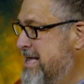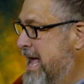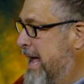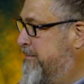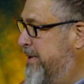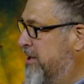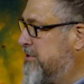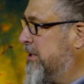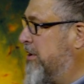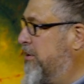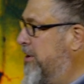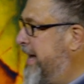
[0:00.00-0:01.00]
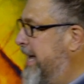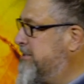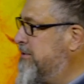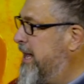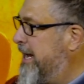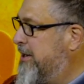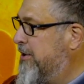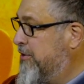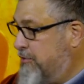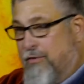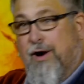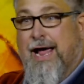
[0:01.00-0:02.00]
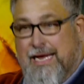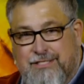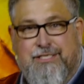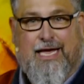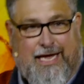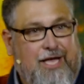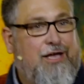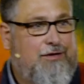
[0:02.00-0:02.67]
And Peter's going to look at you like you're crazy.